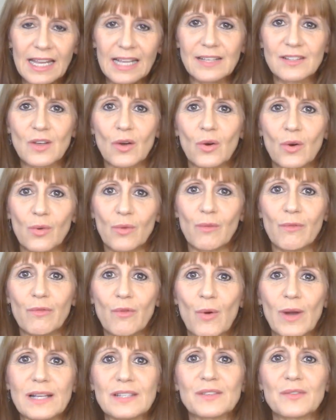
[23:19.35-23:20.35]
his own
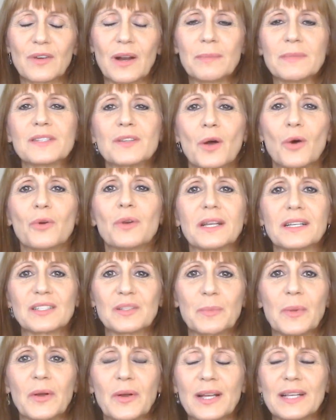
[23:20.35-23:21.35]
voice from his own
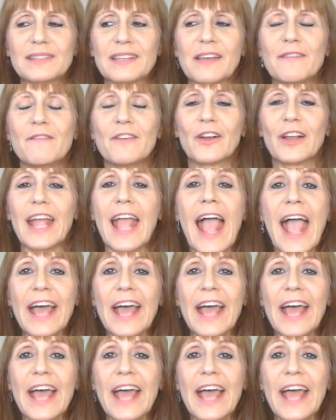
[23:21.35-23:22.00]
experience in very